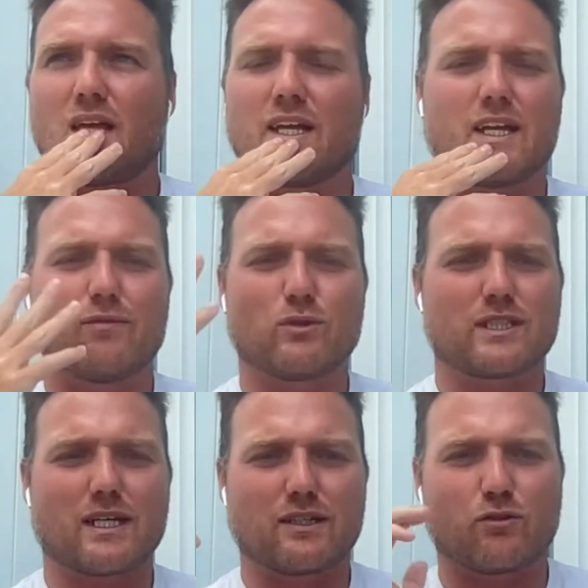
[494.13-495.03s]
again, everyone's
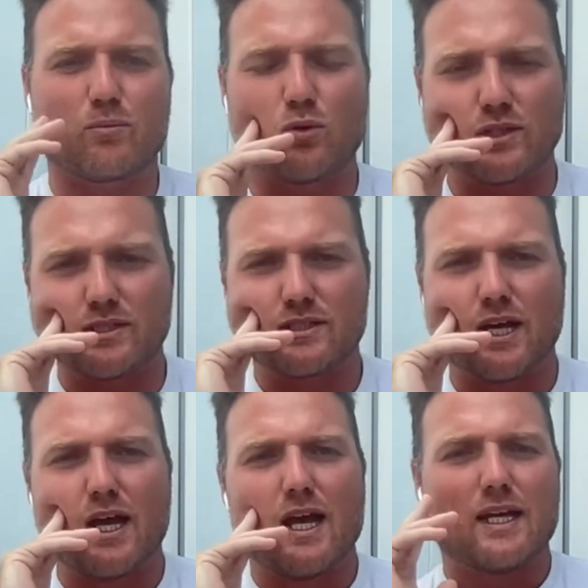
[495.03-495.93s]
at different points.
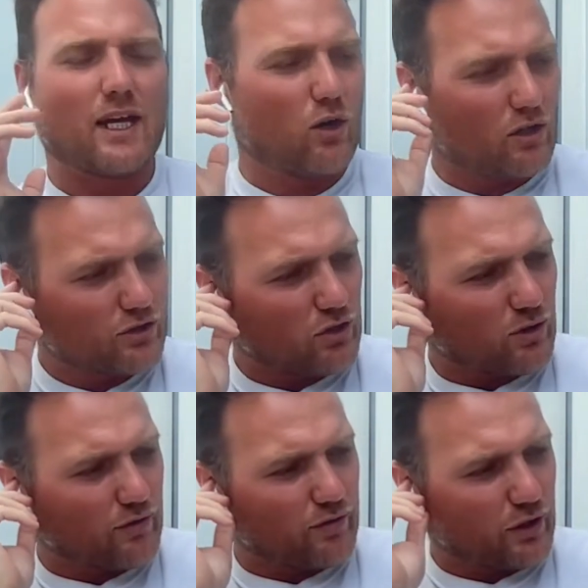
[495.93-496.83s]
Now, also,
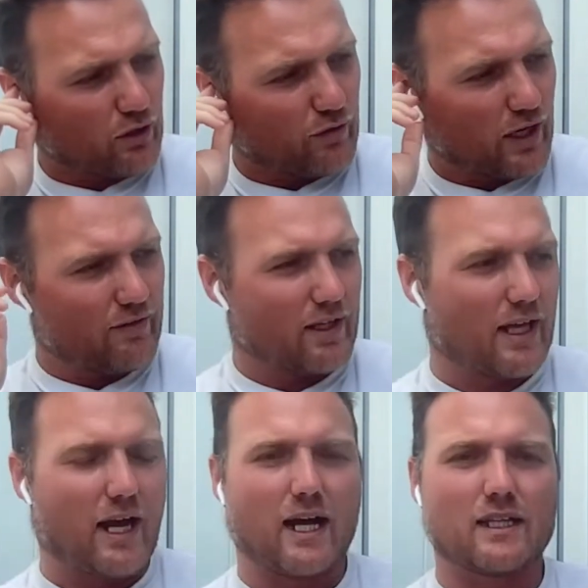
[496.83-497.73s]
if you know, if you're having
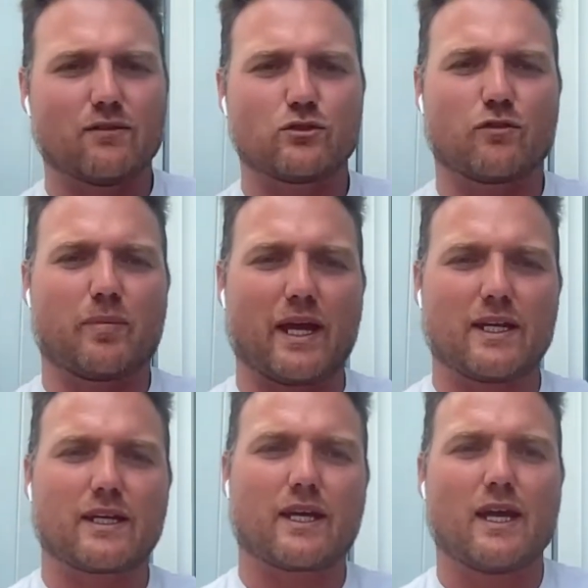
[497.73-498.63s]
like high levels of
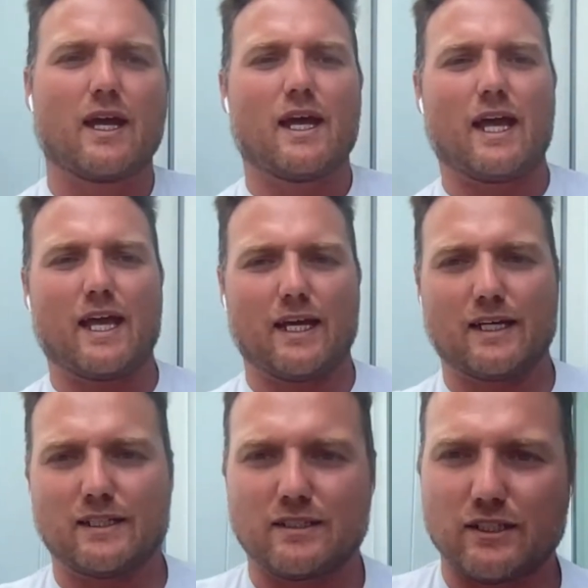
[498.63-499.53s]
panic,
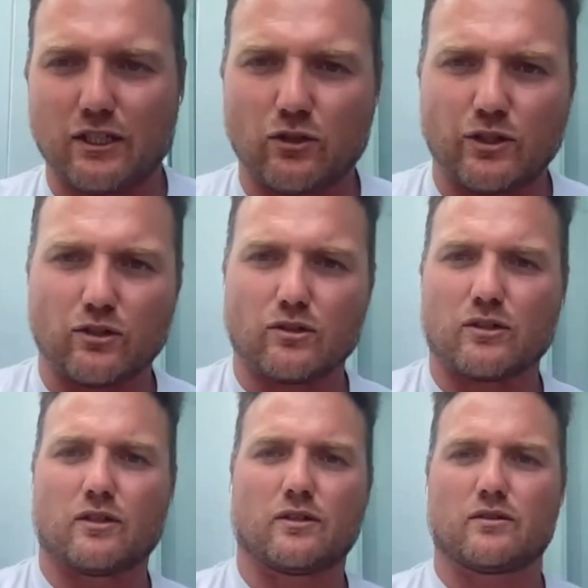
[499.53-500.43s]
and you know you're
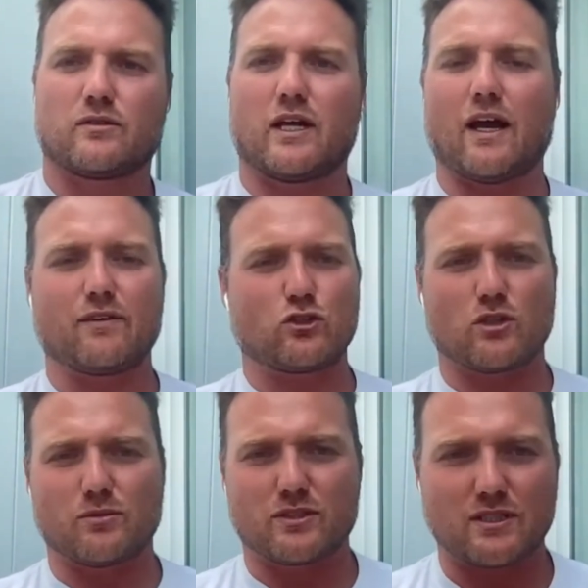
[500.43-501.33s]
having
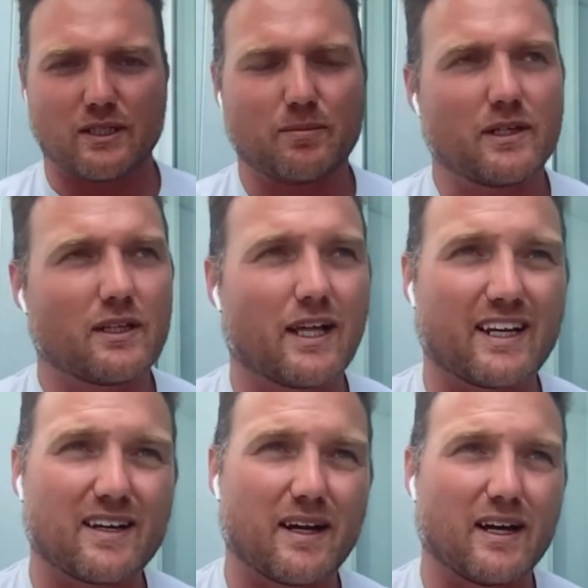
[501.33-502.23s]
trouble sleeping,
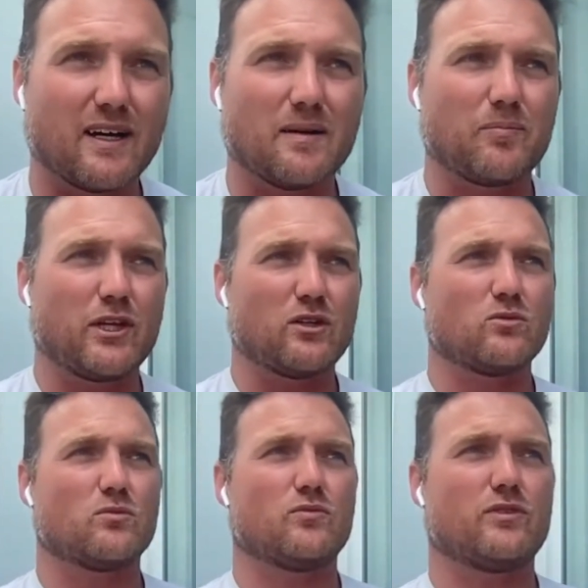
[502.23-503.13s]
like you
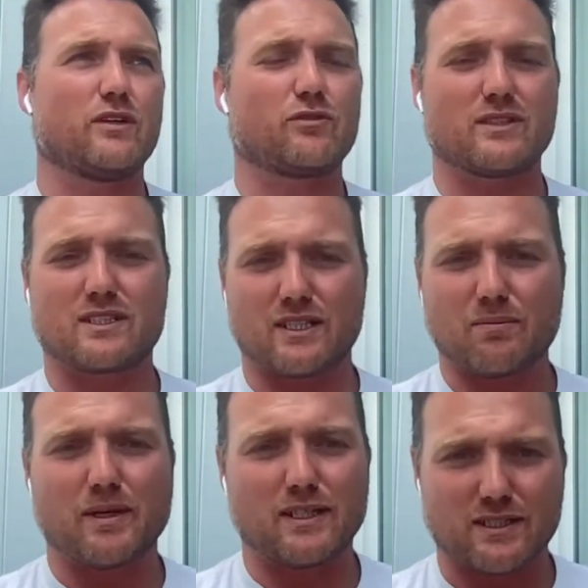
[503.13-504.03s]
know, different
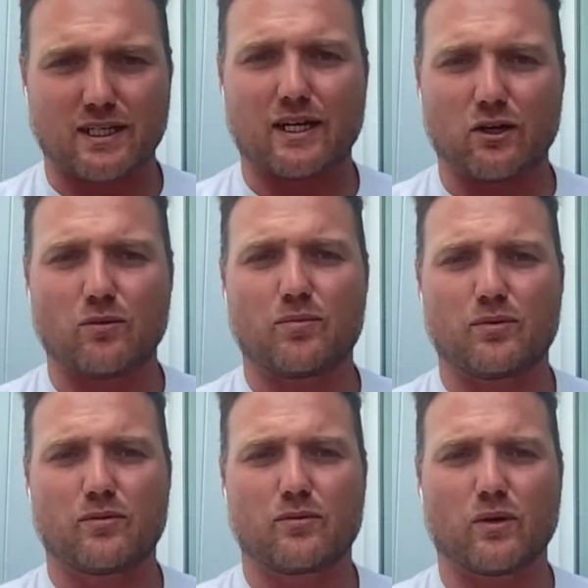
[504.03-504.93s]
sleep aids can help,
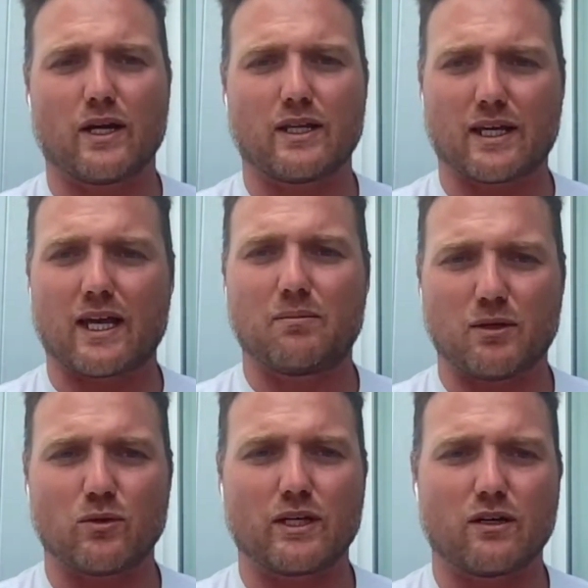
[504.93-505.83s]
right? They can
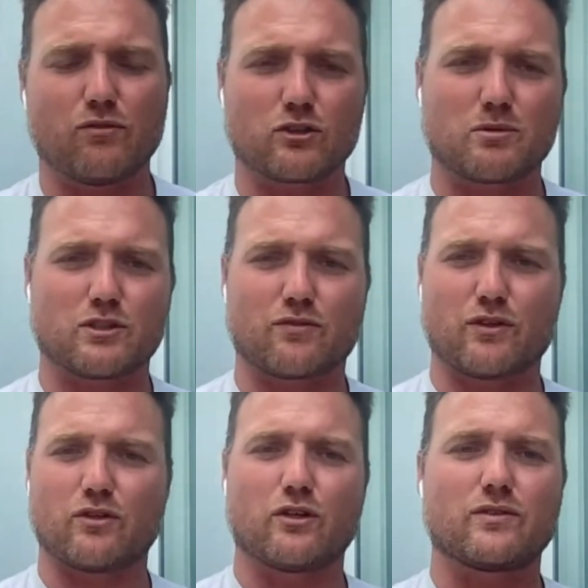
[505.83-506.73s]
be really helpful, especially if
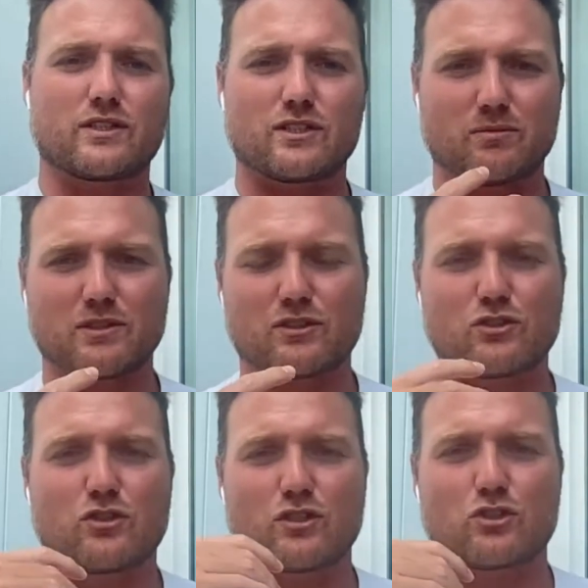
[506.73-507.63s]
your nervous system
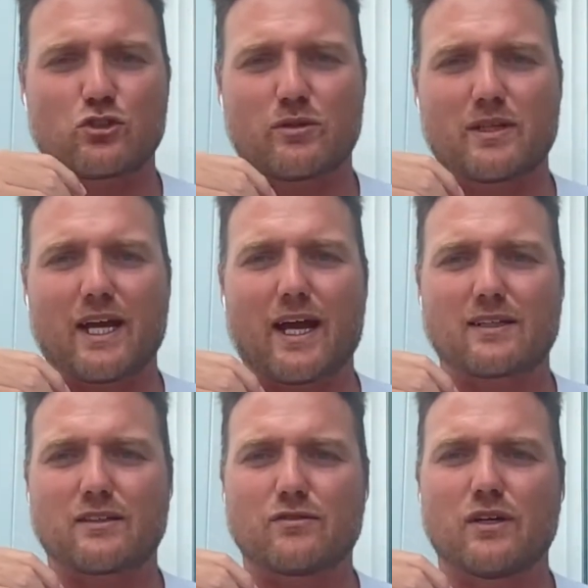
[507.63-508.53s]
is extremely
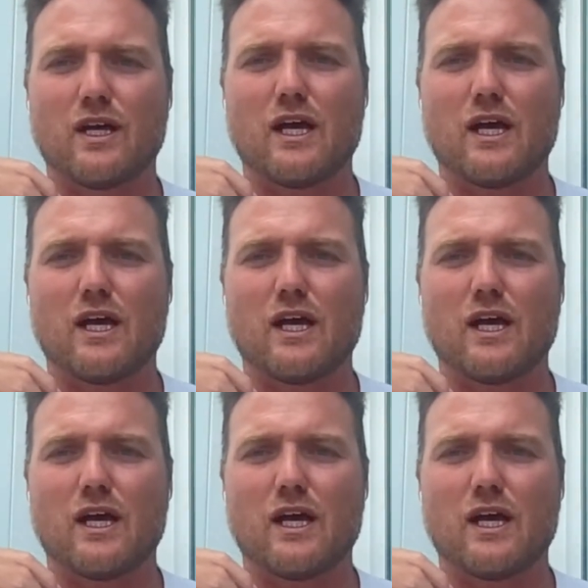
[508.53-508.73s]
active.